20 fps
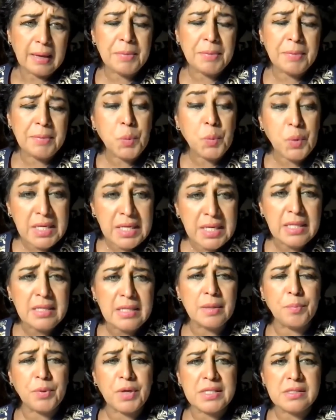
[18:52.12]
But we
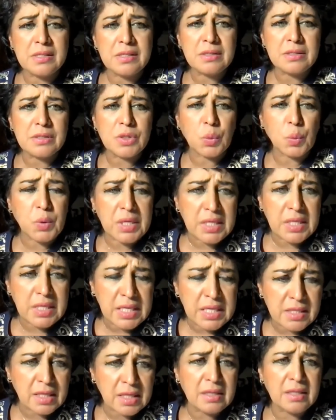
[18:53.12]
need the presence, we
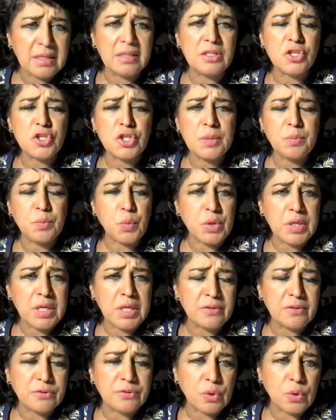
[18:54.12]
need the leadership, we
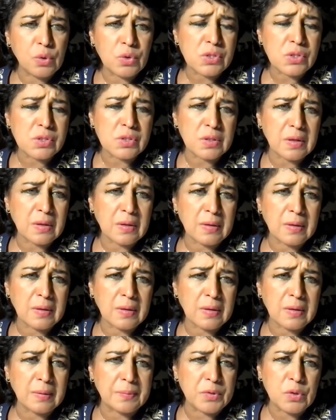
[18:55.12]
need, of course,
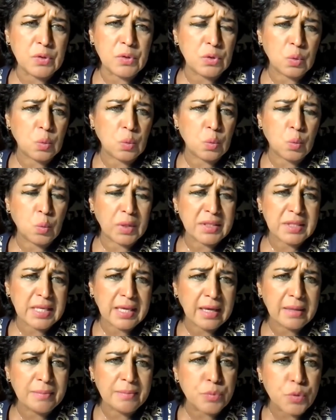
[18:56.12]

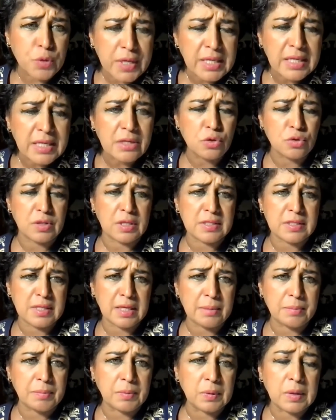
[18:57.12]
what they can bring to the
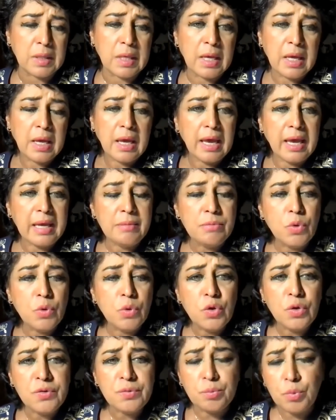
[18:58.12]
table. And
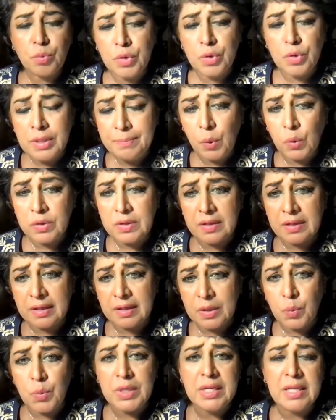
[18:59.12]
more
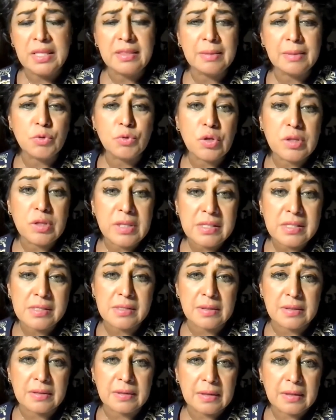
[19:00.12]
importantly, we need them to
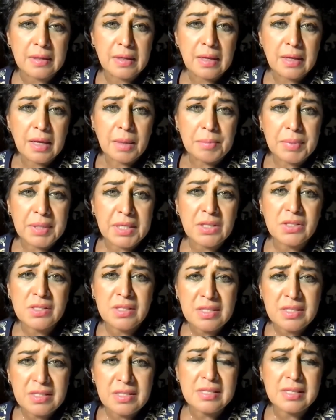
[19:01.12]
listen. Because
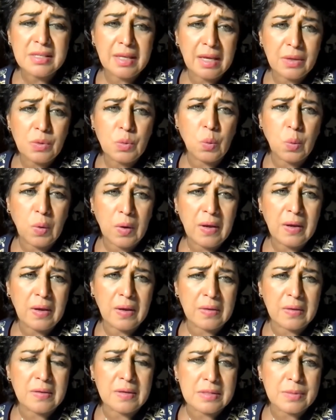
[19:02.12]
this is, again,
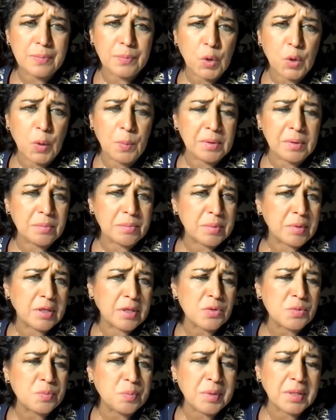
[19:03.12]
where there's a problem,
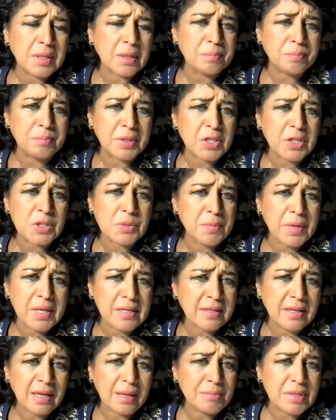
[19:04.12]
because
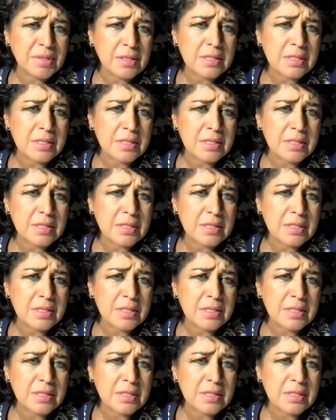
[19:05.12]
men can be